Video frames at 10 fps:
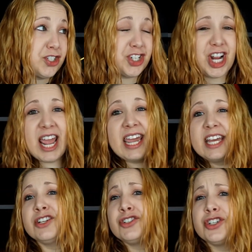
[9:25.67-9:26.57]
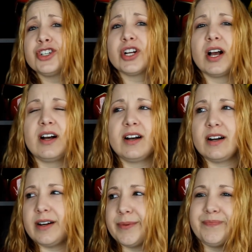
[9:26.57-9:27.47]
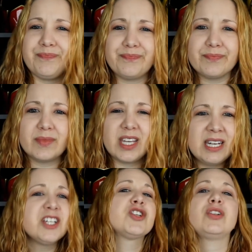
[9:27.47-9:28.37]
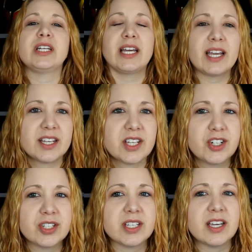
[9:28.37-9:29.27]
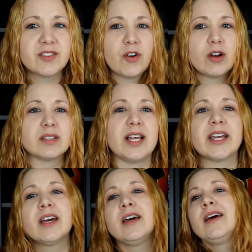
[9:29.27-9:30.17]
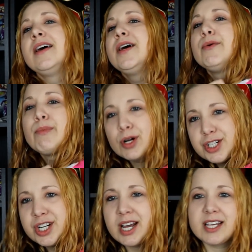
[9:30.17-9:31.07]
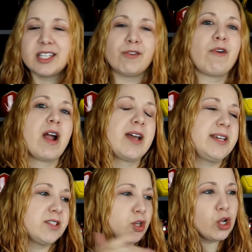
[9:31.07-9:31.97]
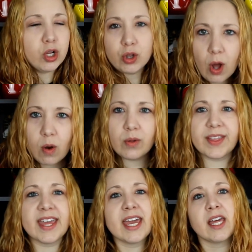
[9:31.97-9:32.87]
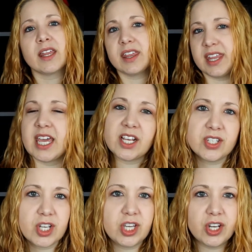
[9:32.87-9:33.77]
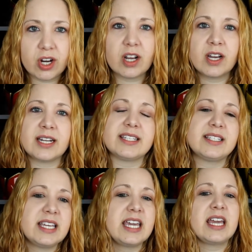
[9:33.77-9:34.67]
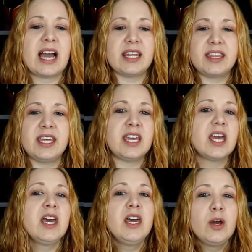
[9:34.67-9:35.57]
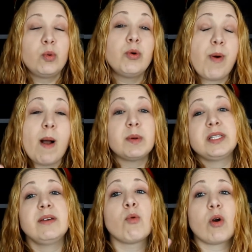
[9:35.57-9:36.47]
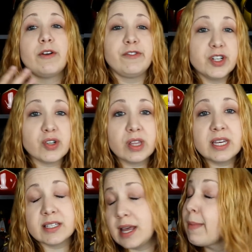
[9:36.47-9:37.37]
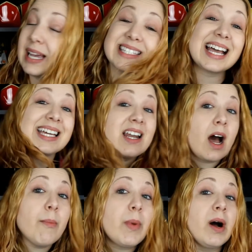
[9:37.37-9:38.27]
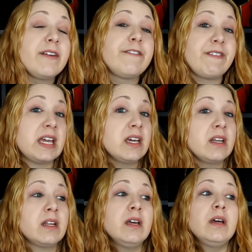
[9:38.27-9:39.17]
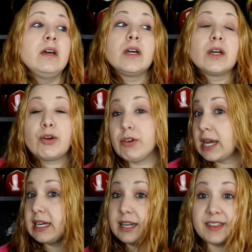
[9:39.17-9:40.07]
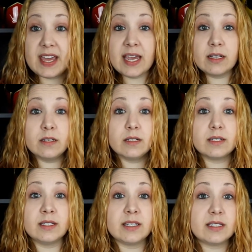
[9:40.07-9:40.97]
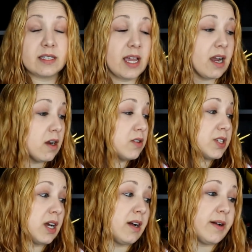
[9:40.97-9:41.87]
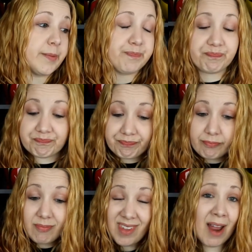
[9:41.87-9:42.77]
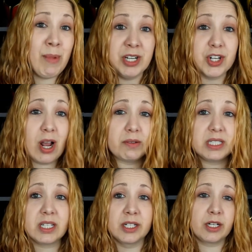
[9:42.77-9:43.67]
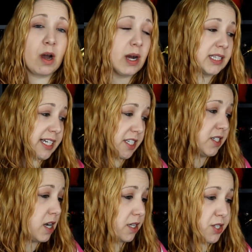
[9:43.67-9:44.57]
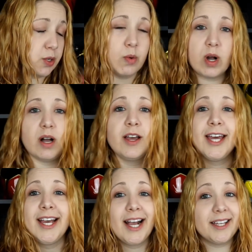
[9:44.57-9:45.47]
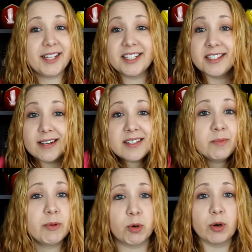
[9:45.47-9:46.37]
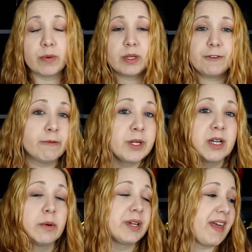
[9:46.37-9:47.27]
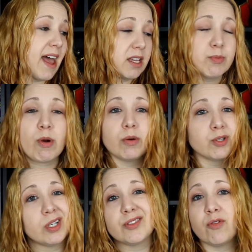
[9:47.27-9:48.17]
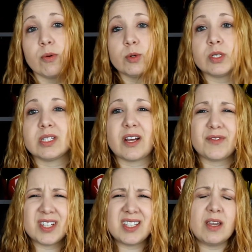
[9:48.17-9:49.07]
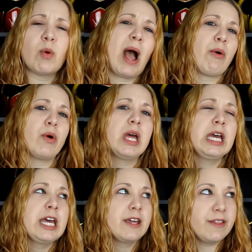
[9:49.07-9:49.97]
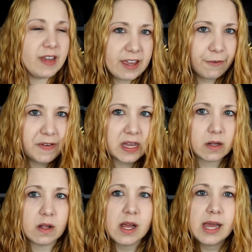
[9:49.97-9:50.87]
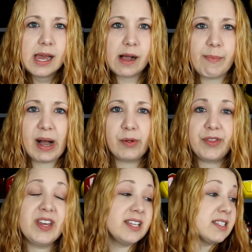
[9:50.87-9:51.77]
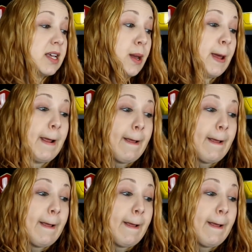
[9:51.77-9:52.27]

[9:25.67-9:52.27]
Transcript: change uh, initially, I guess I should say, as far as like merchandising rights, clothing, things you're gonna see. I think we'll probably see more official things. They might tighten up on fan created things since it's theirs. Um, I'm not sure how that's gonna go. I'd like to talk to uh, I'd like to talk to some people who are really familiar with Hasbro and Transformers and stuff to see how they feel about this.